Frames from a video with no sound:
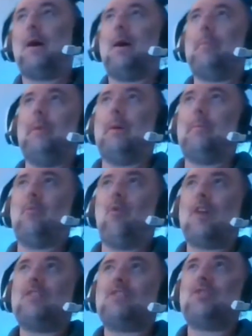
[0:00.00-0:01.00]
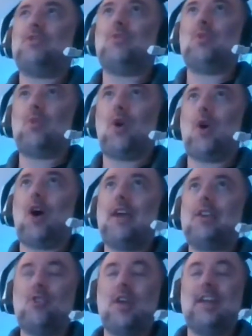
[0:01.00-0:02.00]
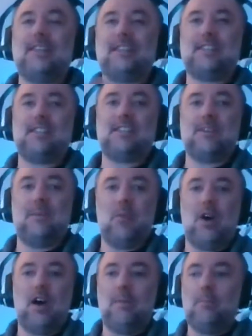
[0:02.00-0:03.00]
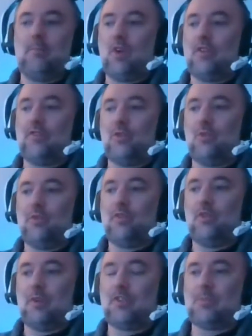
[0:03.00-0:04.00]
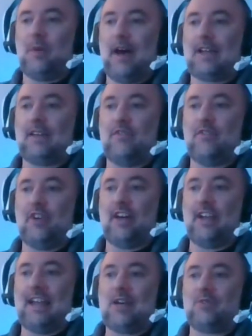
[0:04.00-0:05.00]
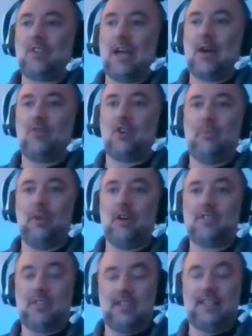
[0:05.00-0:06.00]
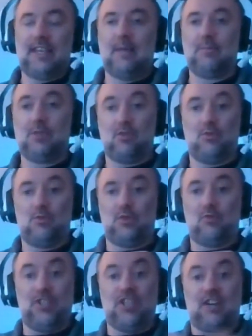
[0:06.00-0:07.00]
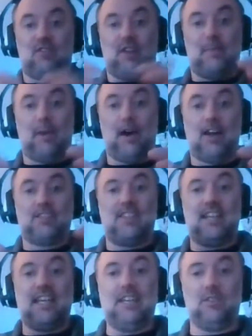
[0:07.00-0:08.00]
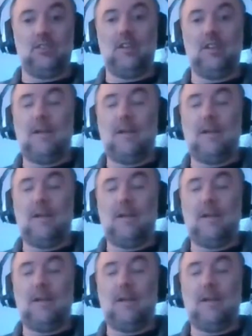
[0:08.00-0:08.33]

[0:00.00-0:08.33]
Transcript: But once I created this system a few months back that allowed our robots in the game to regenerate parts and heal.